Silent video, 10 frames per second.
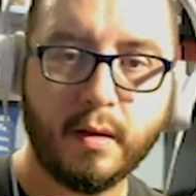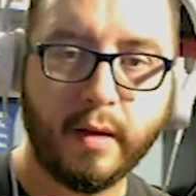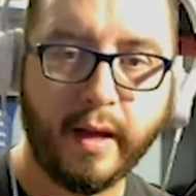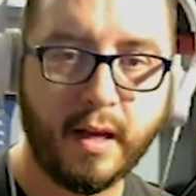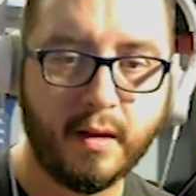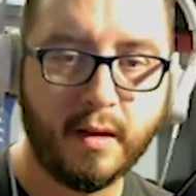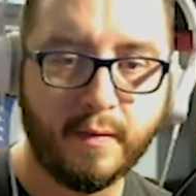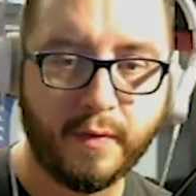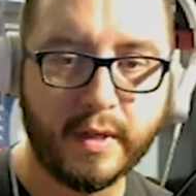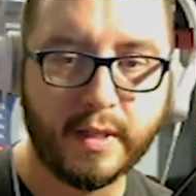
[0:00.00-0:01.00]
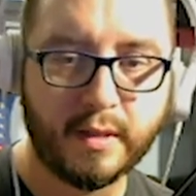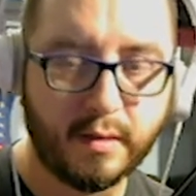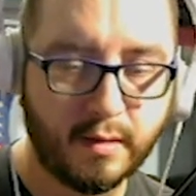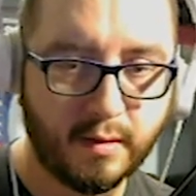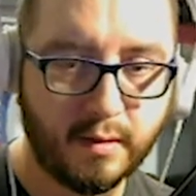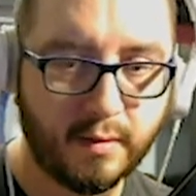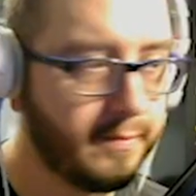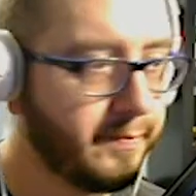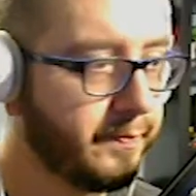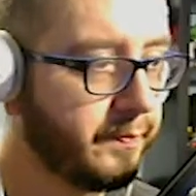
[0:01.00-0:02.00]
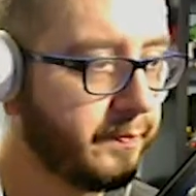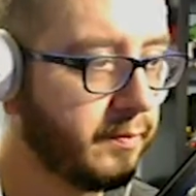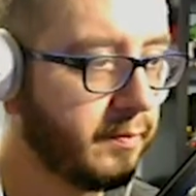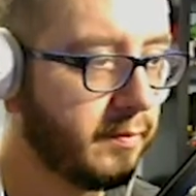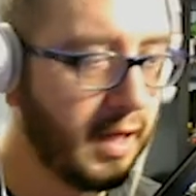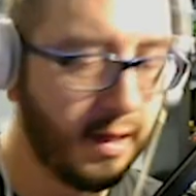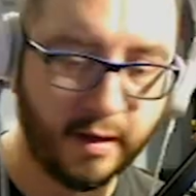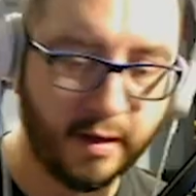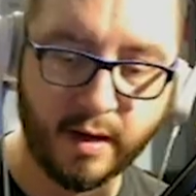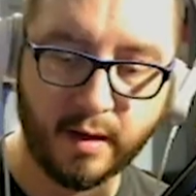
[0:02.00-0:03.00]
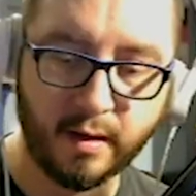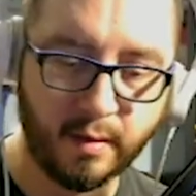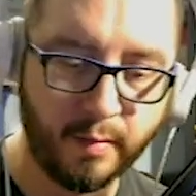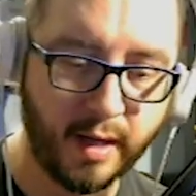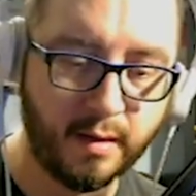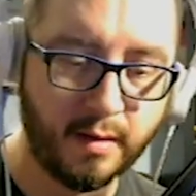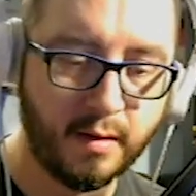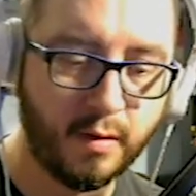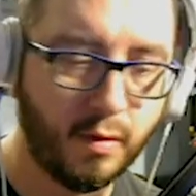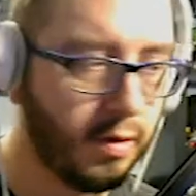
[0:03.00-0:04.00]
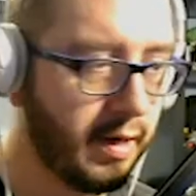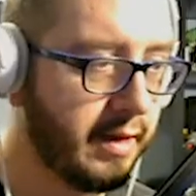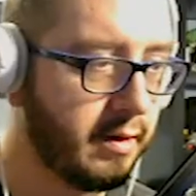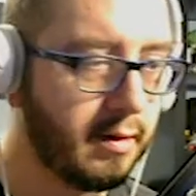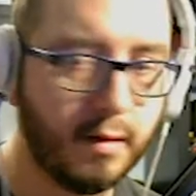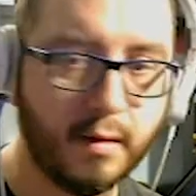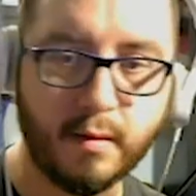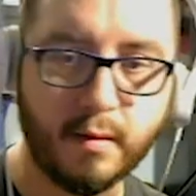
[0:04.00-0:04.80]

And for this, I'm going to append or add on,